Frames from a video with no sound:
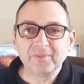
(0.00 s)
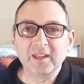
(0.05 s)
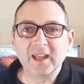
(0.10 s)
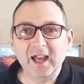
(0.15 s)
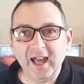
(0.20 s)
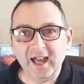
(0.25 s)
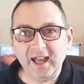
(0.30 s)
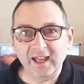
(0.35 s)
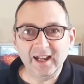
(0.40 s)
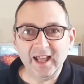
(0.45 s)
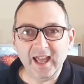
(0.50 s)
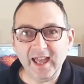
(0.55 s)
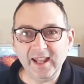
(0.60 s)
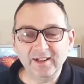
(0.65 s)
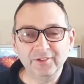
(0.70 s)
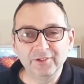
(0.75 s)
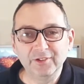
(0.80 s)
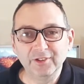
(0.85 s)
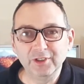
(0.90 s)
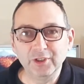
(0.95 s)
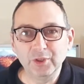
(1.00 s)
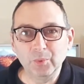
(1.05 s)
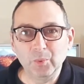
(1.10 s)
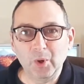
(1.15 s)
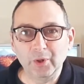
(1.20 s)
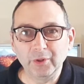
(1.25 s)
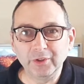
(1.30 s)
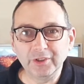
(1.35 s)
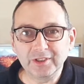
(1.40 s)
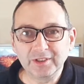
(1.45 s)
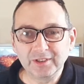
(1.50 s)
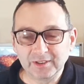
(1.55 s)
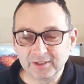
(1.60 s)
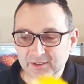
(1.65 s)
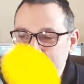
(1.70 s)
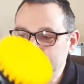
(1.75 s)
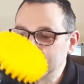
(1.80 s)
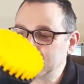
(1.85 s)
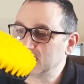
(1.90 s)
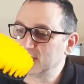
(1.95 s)
at anything you want
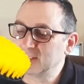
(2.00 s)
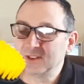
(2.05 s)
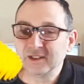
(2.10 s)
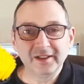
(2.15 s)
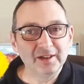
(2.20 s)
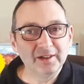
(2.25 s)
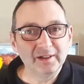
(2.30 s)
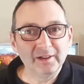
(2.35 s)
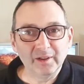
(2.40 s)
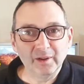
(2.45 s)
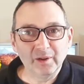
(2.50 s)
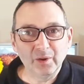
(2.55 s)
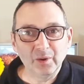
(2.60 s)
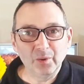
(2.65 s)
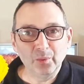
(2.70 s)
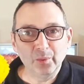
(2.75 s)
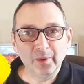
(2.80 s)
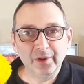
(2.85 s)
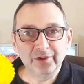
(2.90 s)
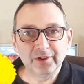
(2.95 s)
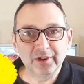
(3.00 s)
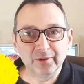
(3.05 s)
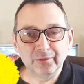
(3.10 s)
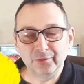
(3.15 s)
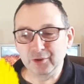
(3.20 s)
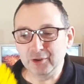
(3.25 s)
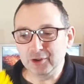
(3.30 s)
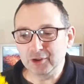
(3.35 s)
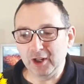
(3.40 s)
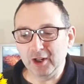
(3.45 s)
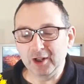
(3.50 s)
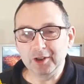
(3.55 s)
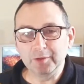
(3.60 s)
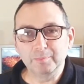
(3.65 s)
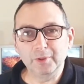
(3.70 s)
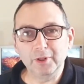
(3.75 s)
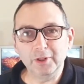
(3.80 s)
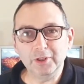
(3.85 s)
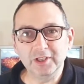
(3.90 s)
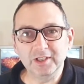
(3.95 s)
with different size
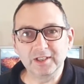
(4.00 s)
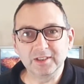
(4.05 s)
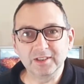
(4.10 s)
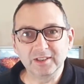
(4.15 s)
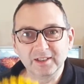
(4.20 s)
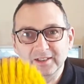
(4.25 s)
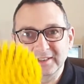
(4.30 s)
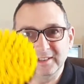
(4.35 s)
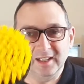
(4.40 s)
brushes,